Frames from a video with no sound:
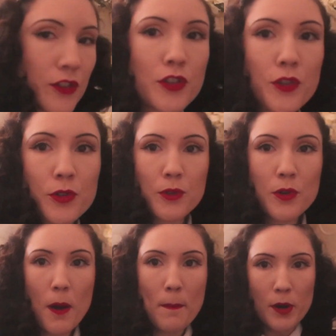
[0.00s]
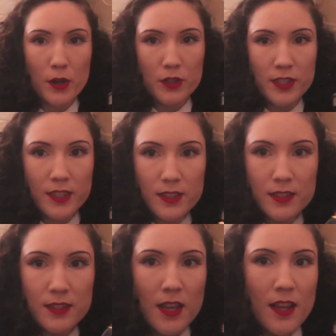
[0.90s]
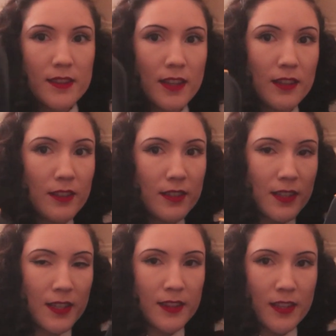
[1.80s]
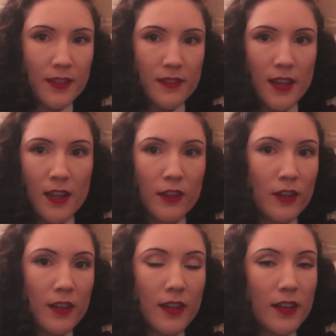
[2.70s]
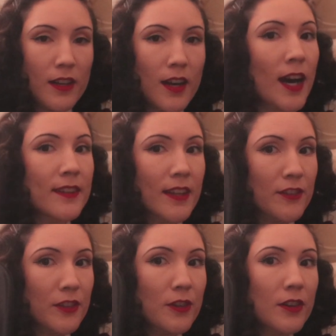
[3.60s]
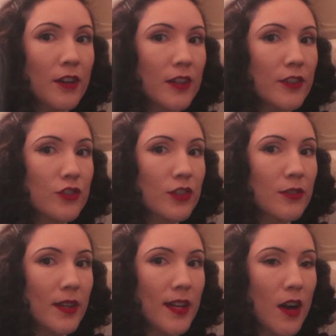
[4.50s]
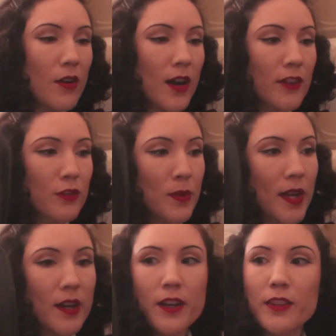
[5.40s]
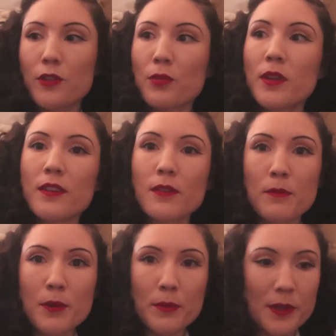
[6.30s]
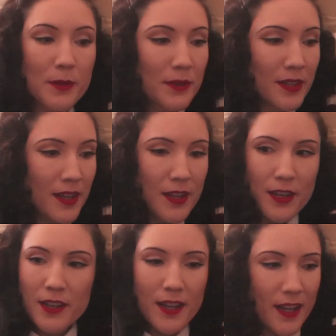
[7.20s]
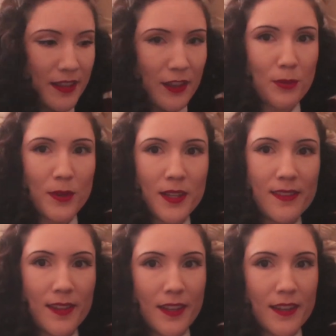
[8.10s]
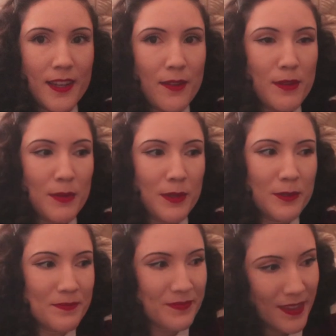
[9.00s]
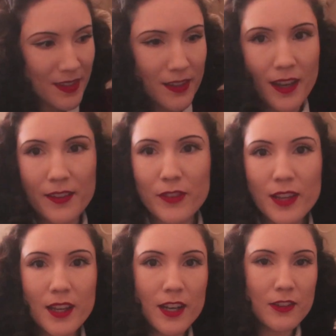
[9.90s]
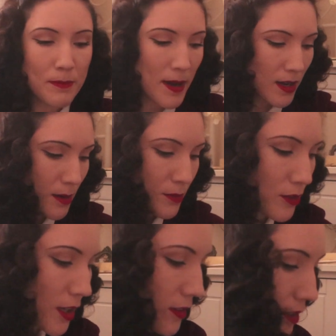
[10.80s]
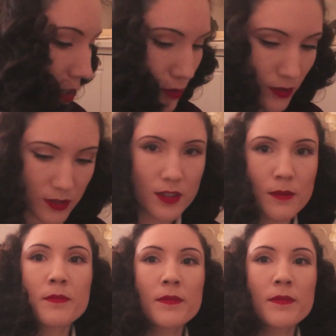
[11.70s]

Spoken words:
two purses that look like this, they look identical on the screen right now. I swear. This one is maroon and this one is like navy blue. I feel like I need to back up so you guys can actually see them.